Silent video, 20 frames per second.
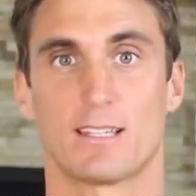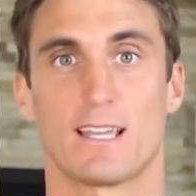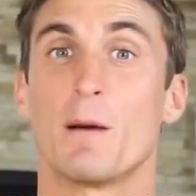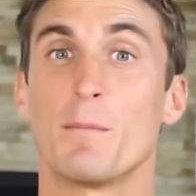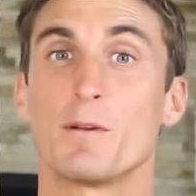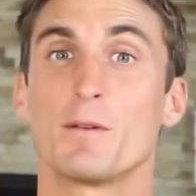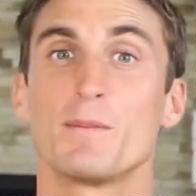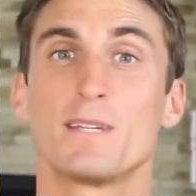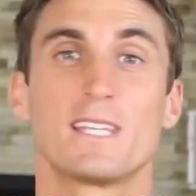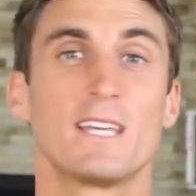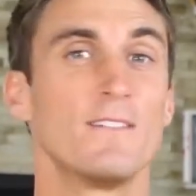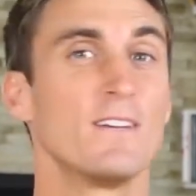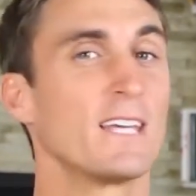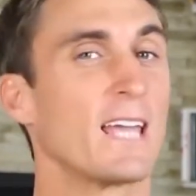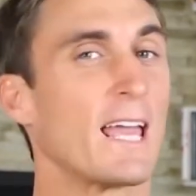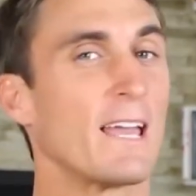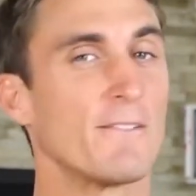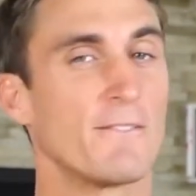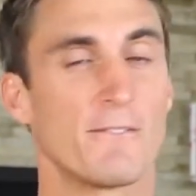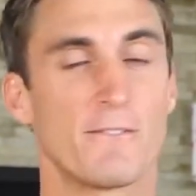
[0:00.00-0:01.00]
But I'm gonna be giving
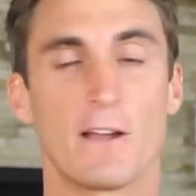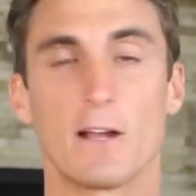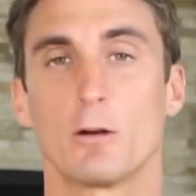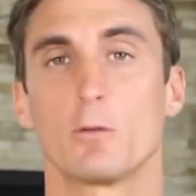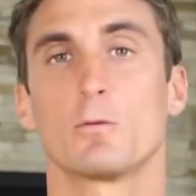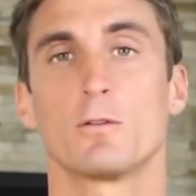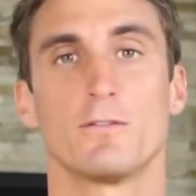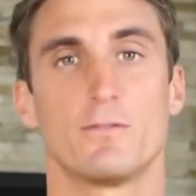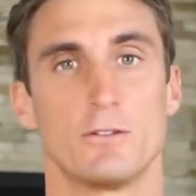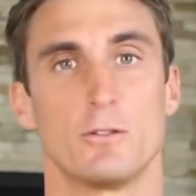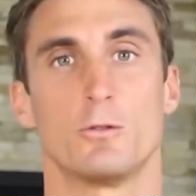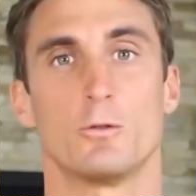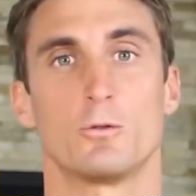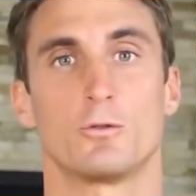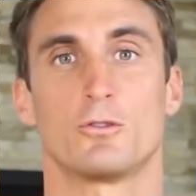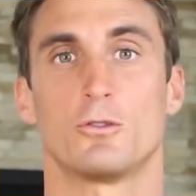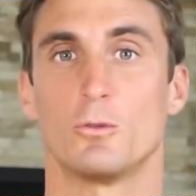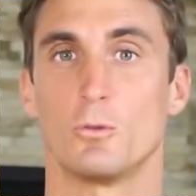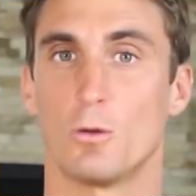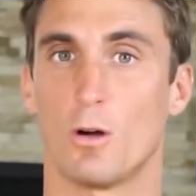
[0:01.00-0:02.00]
a fair review
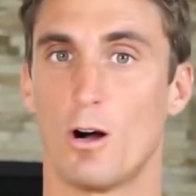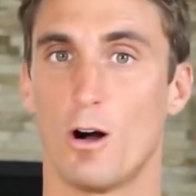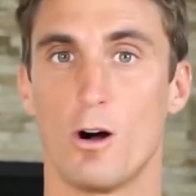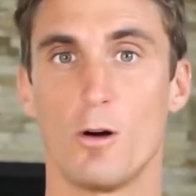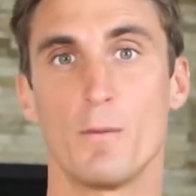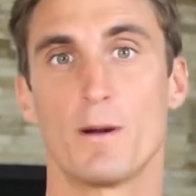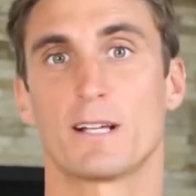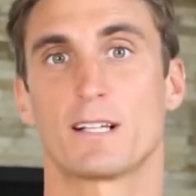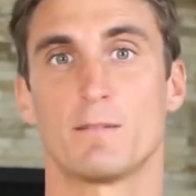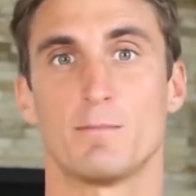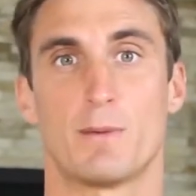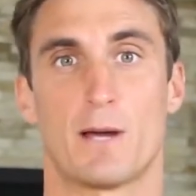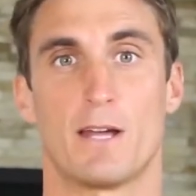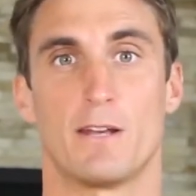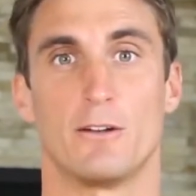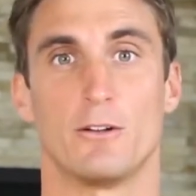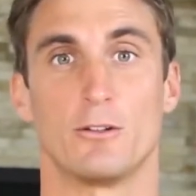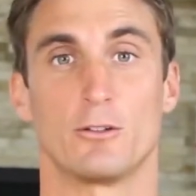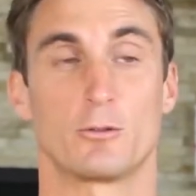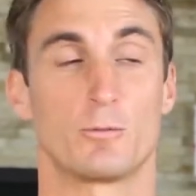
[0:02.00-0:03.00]
to all my
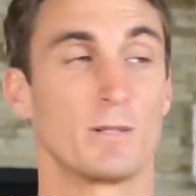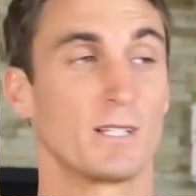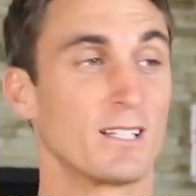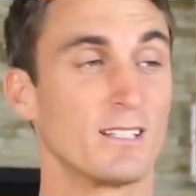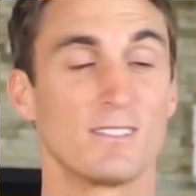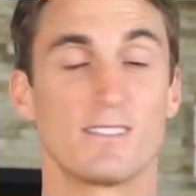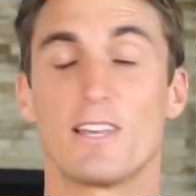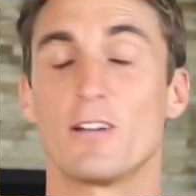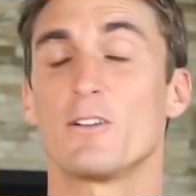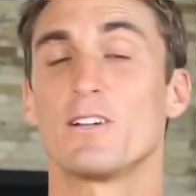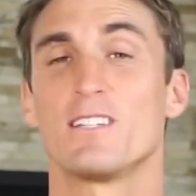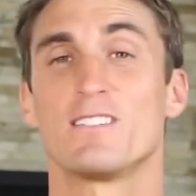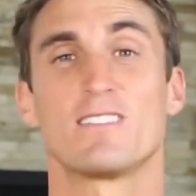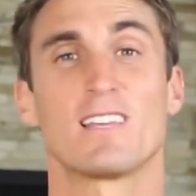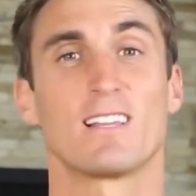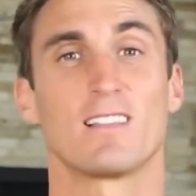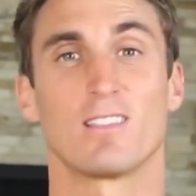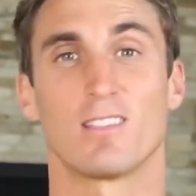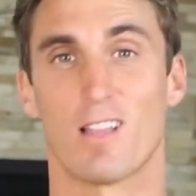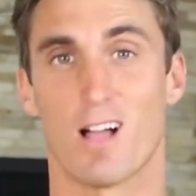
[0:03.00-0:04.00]
competitors because there is
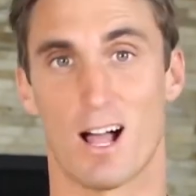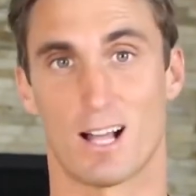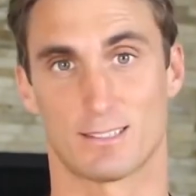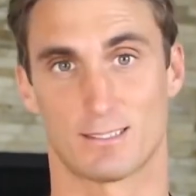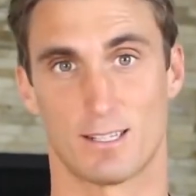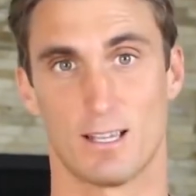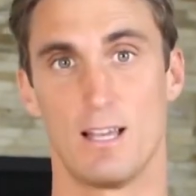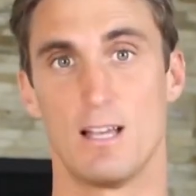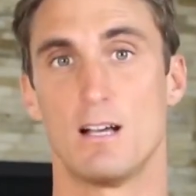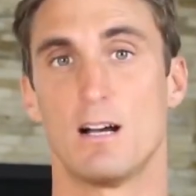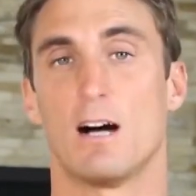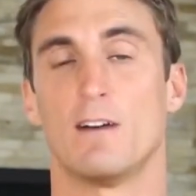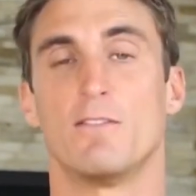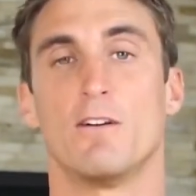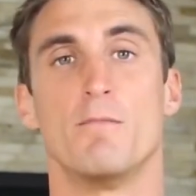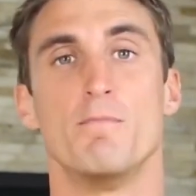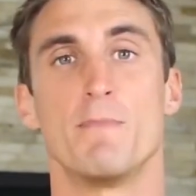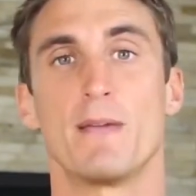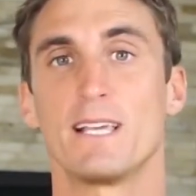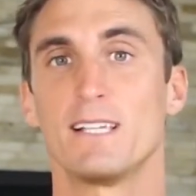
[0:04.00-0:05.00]
a lot of
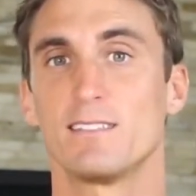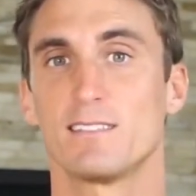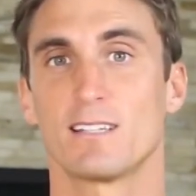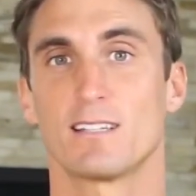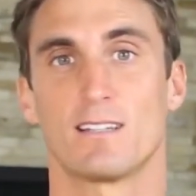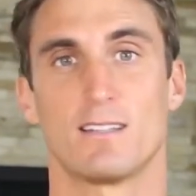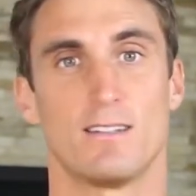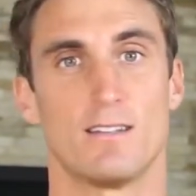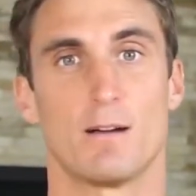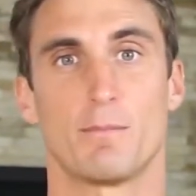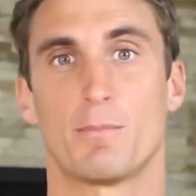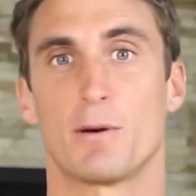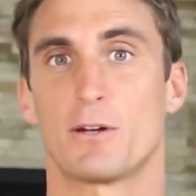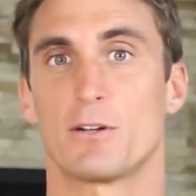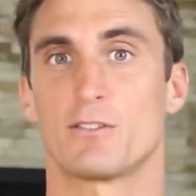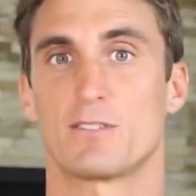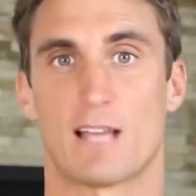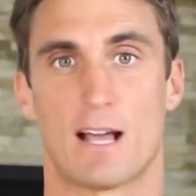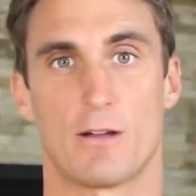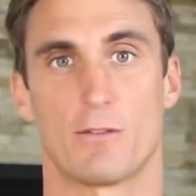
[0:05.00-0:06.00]
amazing nut
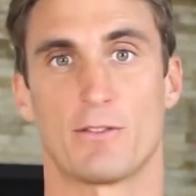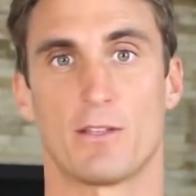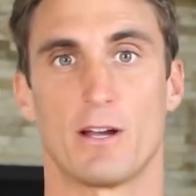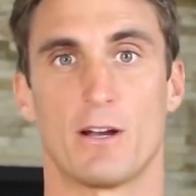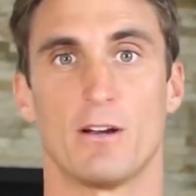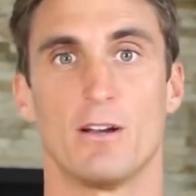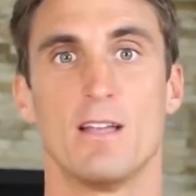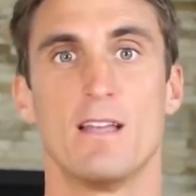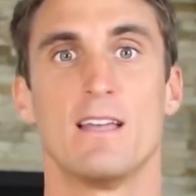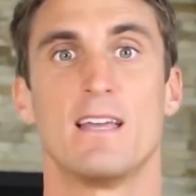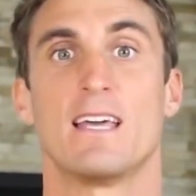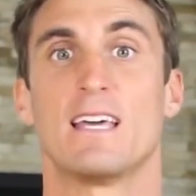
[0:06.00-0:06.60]
butters out there.